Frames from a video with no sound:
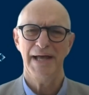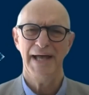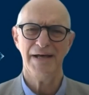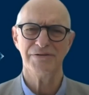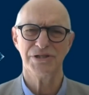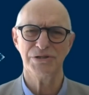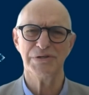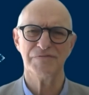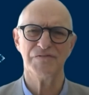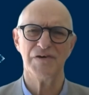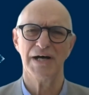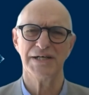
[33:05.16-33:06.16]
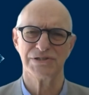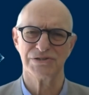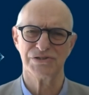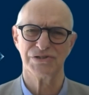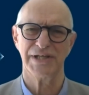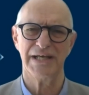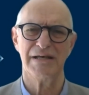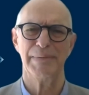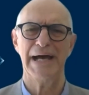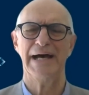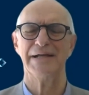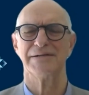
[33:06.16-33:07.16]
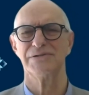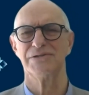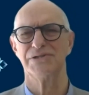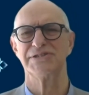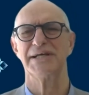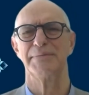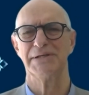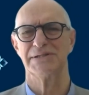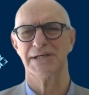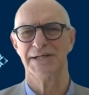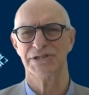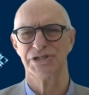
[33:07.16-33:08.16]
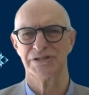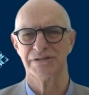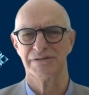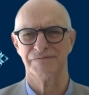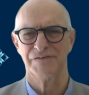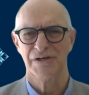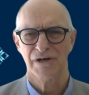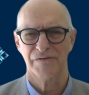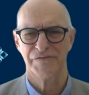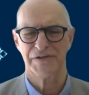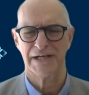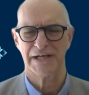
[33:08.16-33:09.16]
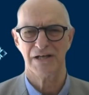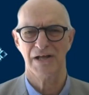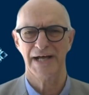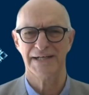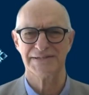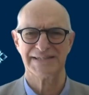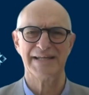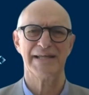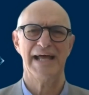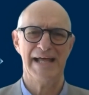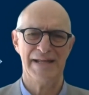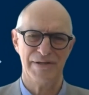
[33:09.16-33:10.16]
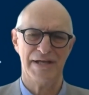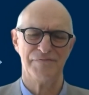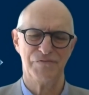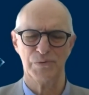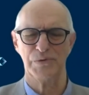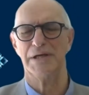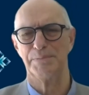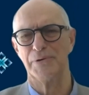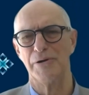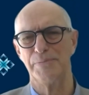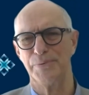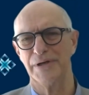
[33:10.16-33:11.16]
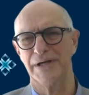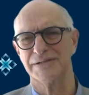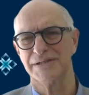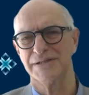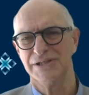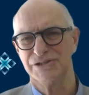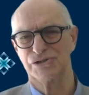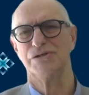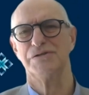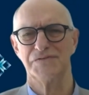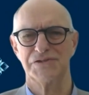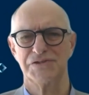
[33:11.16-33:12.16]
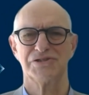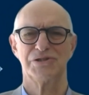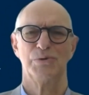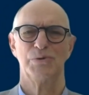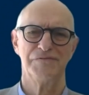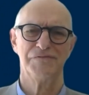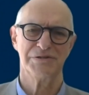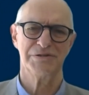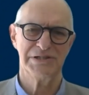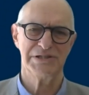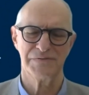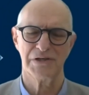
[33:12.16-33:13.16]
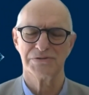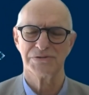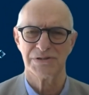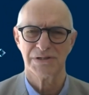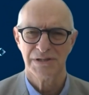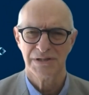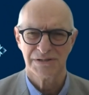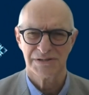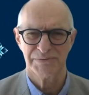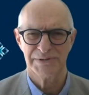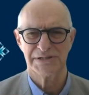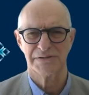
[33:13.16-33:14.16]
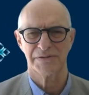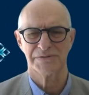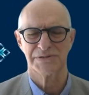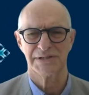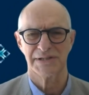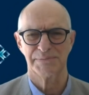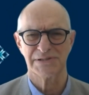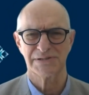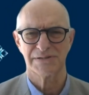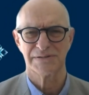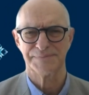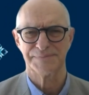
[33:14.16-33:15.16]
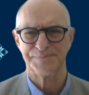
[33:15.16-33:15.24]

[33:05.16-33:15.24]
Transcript: How do advisors think about the segmentation of their clients and therefore the appropriate services to offer to each of those segments?